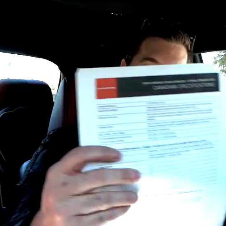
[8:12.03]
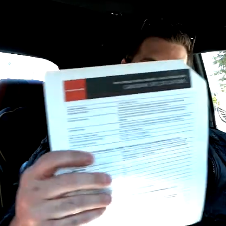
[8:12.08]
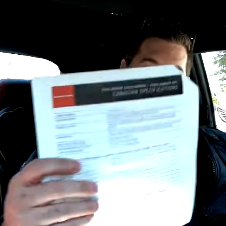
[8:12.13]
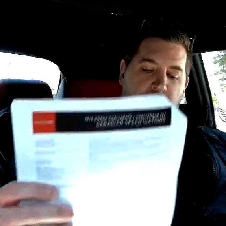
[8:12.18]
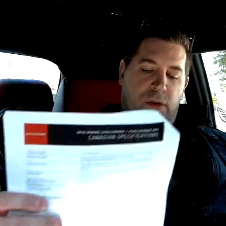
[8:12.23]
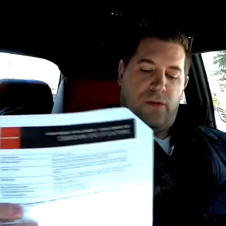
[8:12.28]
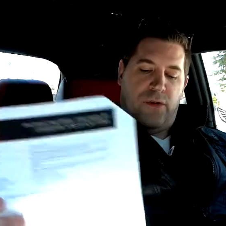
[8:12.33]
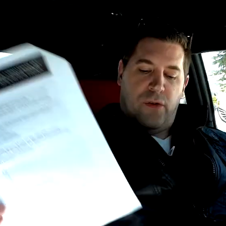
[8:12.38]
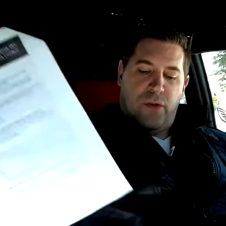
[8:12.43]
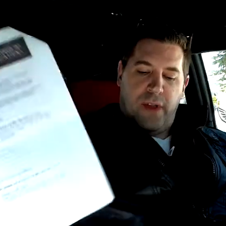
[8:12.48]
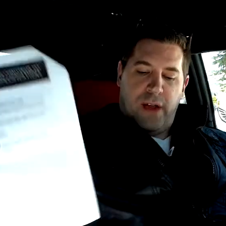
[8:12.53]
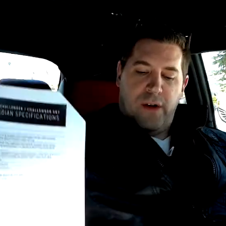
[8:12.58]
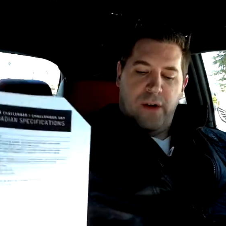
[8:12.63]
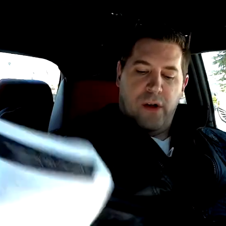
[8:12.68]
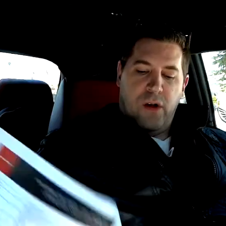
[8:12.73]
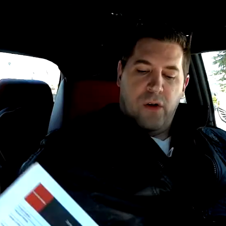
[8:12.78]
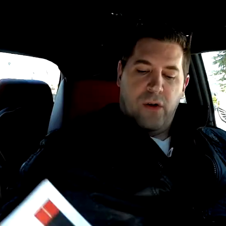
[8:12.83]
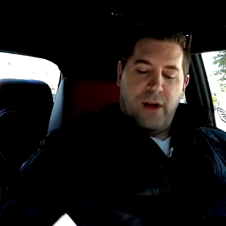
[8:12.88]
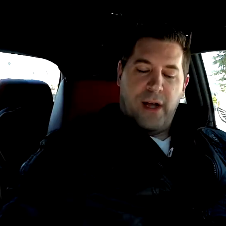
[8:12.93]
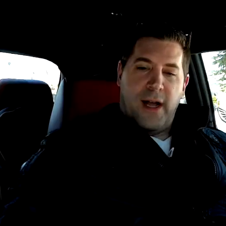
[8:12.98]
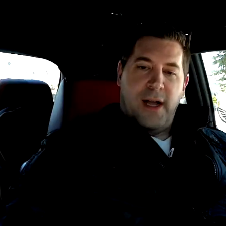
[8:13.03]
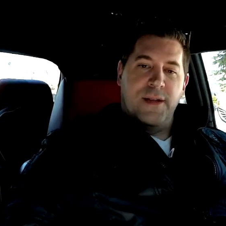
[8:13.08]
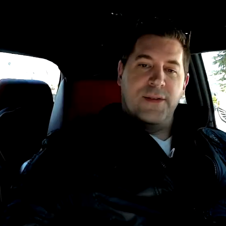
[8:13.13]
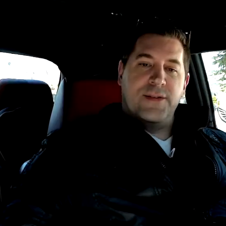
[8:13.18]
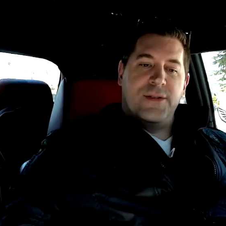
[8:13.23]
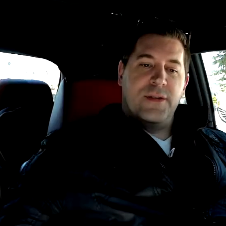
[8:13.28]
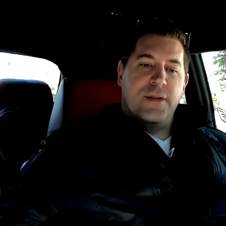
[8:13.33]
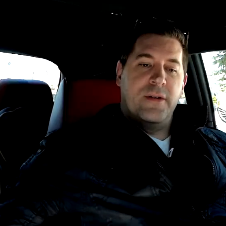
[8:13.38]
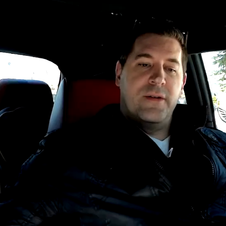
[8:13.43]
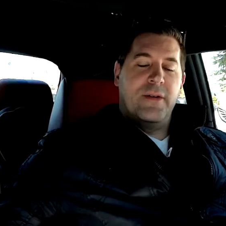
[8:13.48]
So there you go,
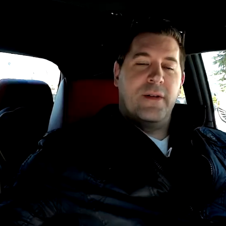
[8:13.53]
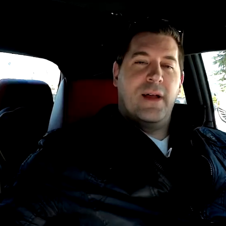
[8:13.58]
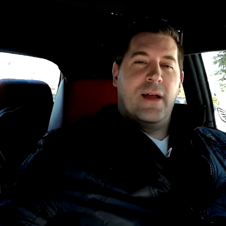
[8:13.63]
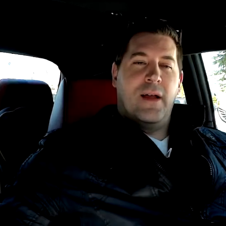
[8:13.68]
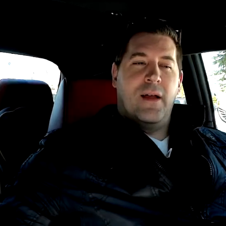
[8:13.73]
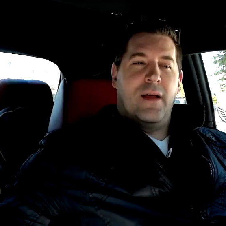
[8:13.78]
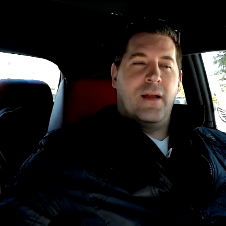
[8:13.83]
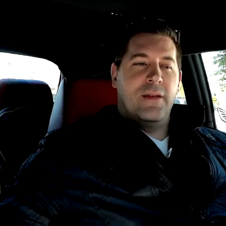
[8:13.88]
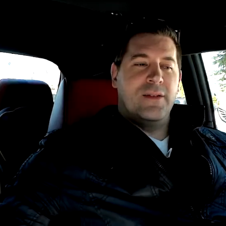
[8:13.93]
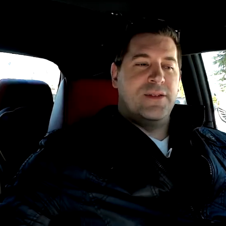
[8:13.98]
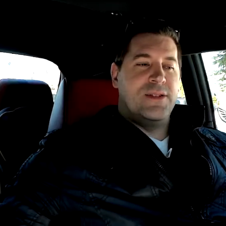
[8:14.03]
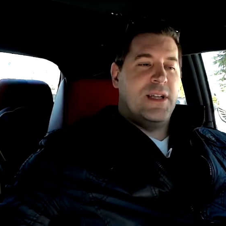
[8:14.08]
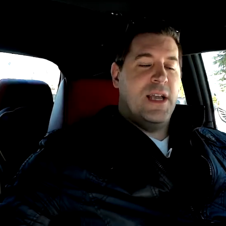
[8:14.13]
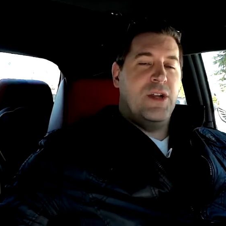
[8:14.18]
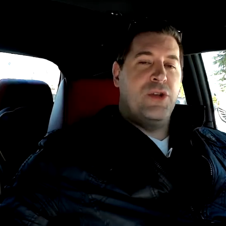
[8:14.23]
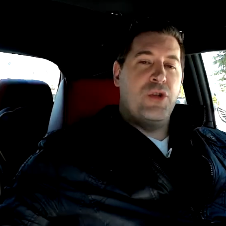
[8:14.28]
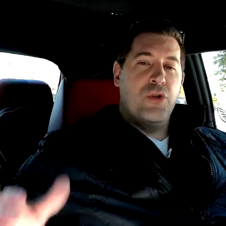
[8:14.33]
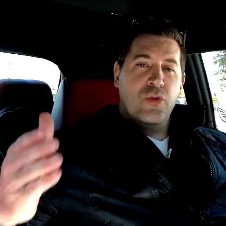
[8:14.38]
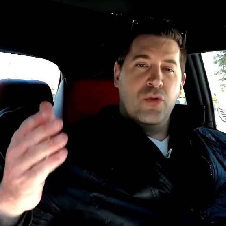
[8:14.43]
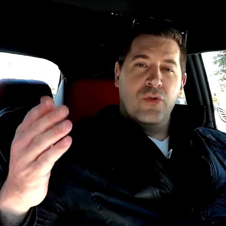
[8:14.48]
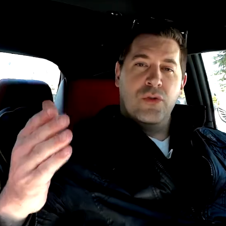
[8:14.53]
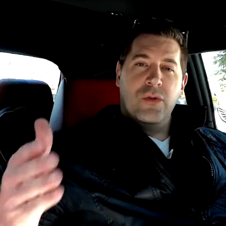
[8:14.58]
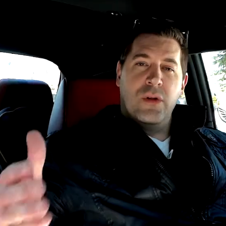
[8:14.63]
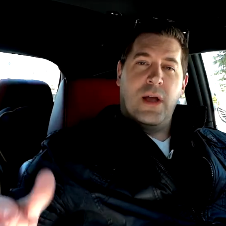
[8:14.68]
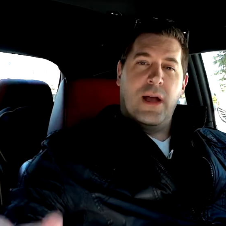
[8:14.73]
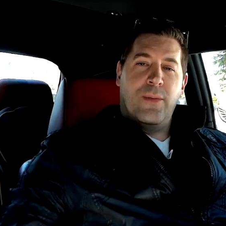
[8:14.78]
guys. Stay tuned.